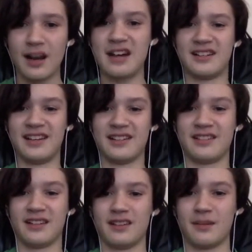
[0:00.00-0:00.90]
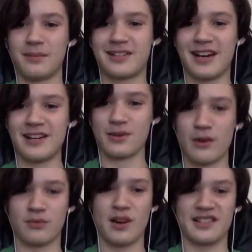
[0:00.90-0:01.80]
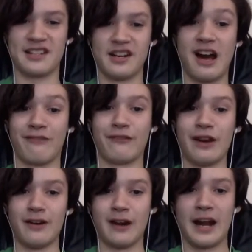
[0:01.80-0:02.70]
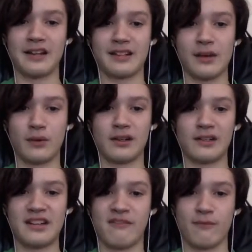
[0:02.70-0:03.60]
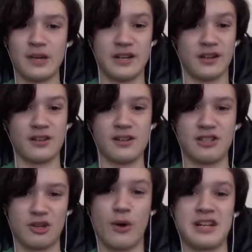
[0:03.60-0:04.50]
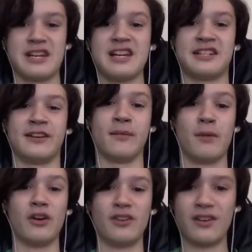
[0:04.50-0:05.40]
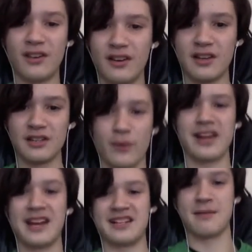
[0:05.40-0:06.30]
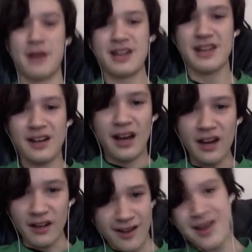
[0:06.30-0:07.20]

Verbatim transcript: I did, but I knew it wasn't enough, and they would leave me, so I ate him. So I ate him. Uh,